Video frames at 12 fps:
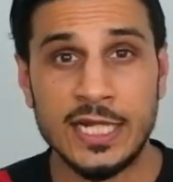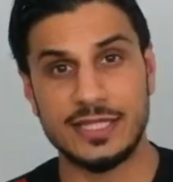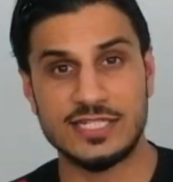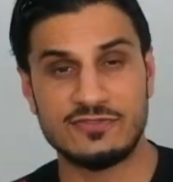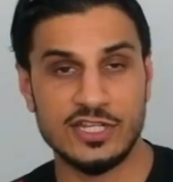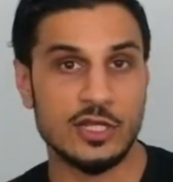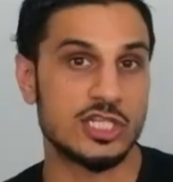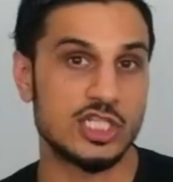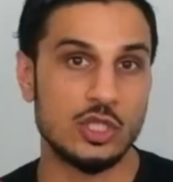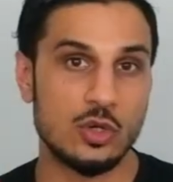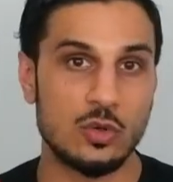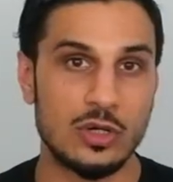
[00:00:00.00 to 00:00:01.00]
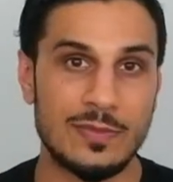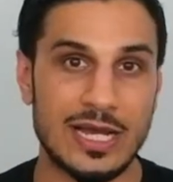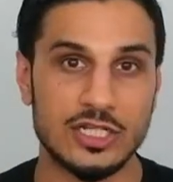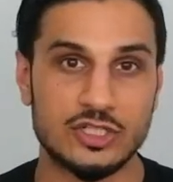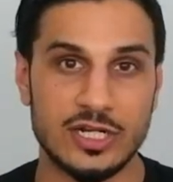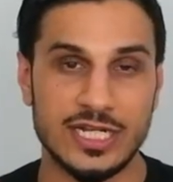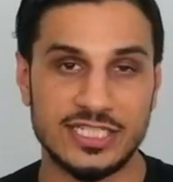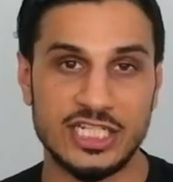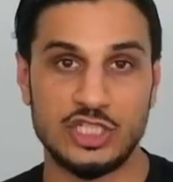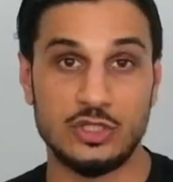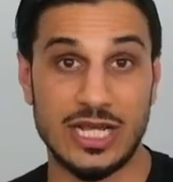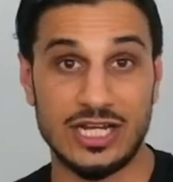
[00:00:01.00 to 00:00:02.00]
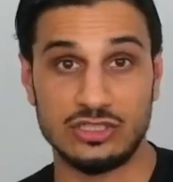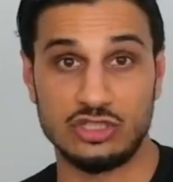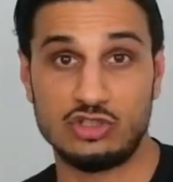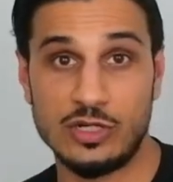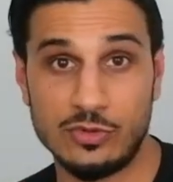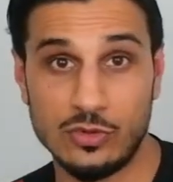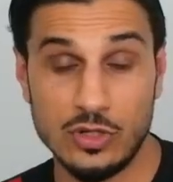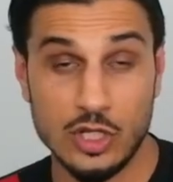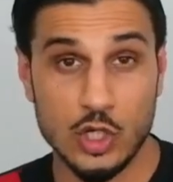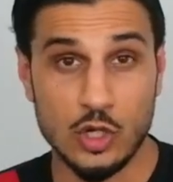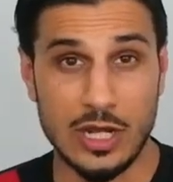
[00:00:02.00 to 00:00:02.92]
This video is not all about trying to teach you how to dribble